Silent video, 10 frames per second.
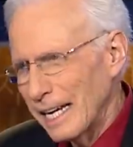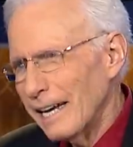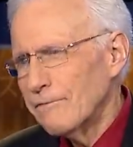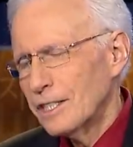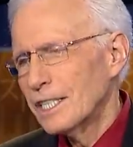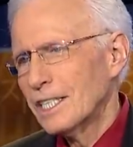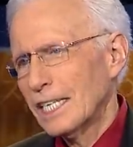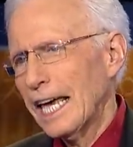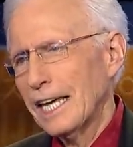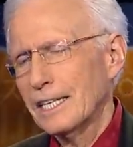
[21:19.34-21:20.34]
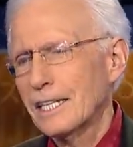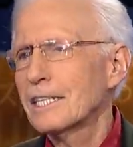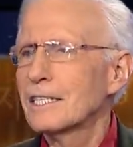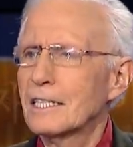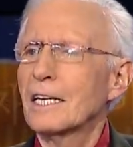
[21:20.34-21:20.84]
I'd have to say the
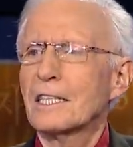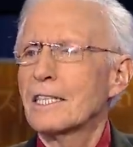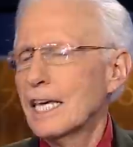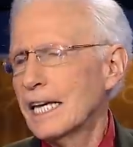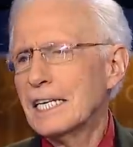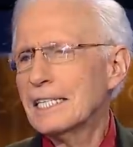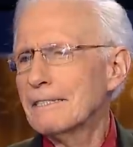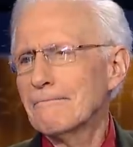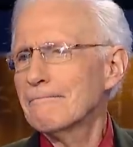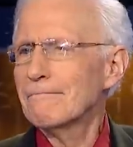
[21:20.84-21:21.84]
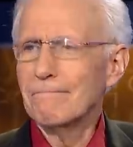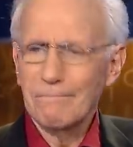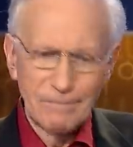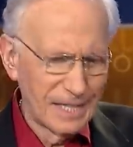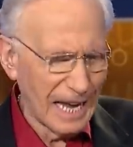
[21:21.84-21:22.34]
thing
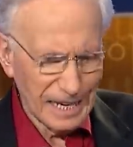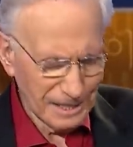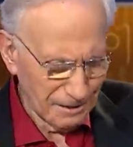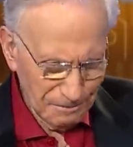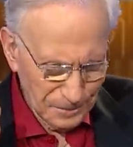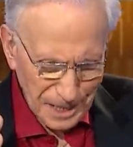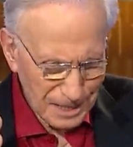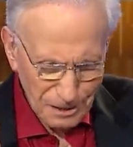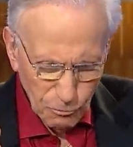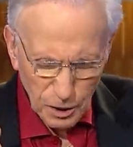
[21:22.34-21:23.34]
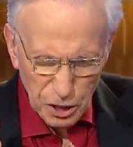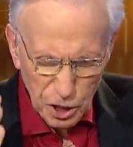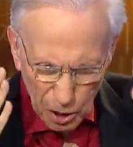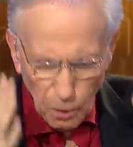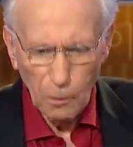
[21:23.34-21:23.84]
that was
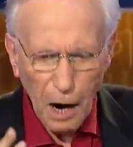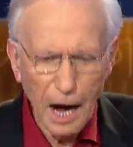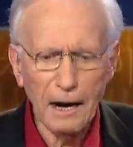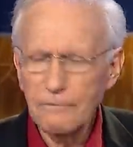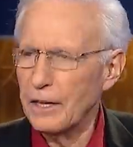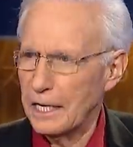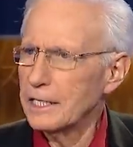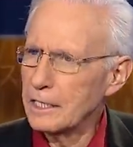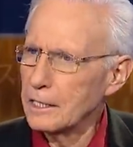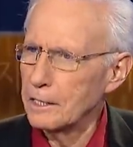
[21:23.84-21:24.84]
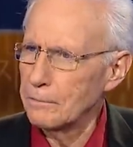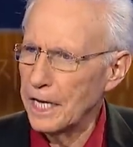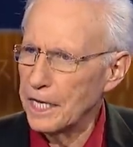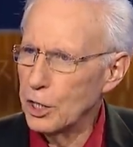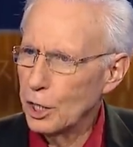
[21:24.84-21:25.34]
so obvious to
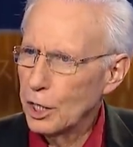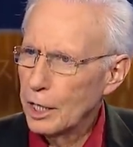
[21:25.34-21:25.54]
me